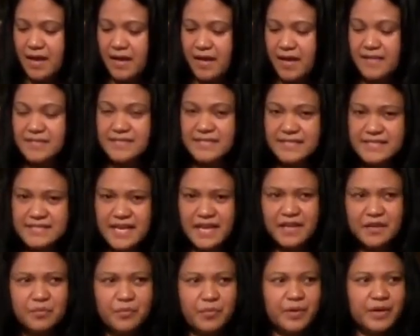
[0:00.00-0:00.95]
As the
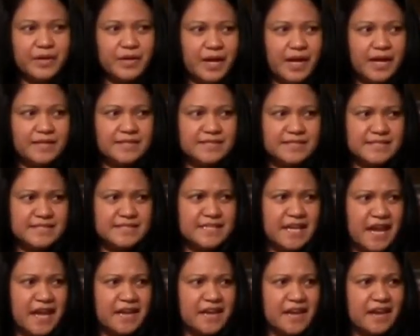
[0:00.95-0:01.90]

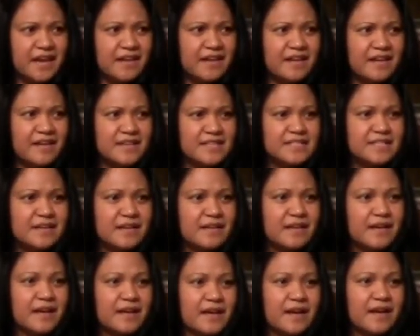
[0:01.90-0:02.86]
saying,
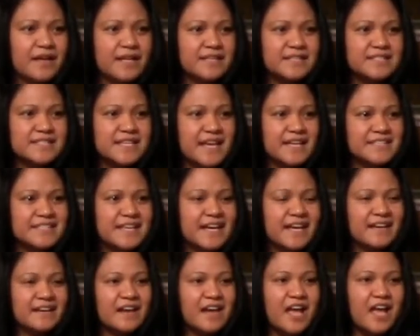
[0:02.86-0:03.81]
it says
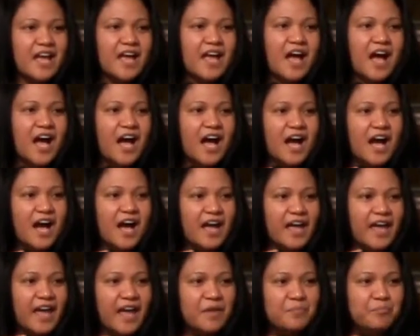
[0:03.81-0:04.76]
that
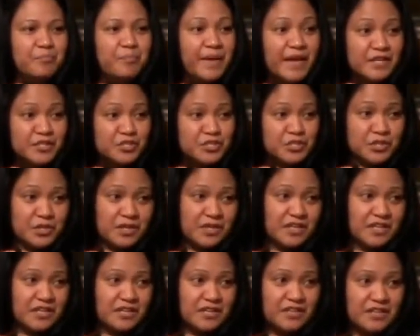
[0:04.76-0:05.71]
a
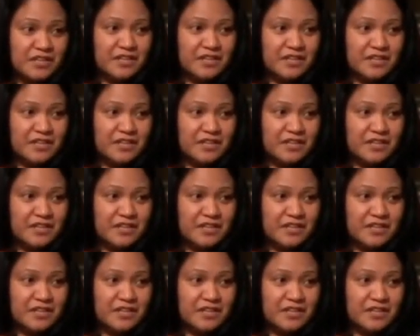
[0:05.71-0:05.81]
picture